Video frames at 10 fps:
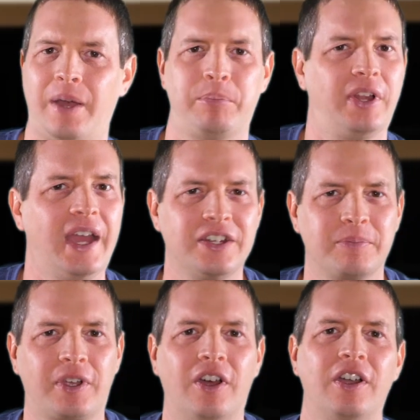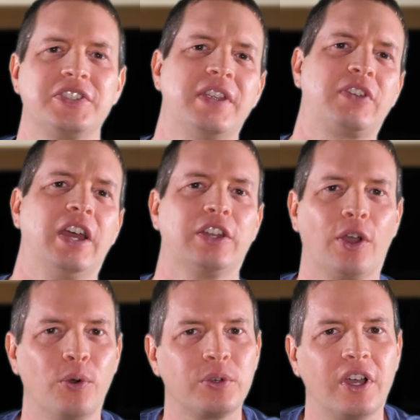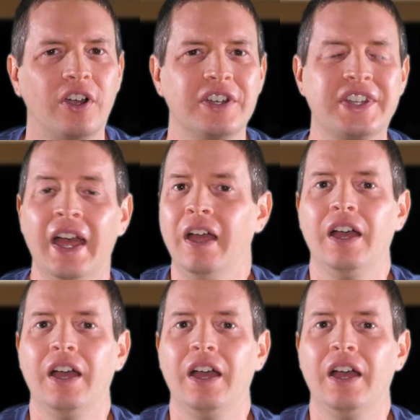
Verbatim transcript: got Platinum cards, I've got Gold cards,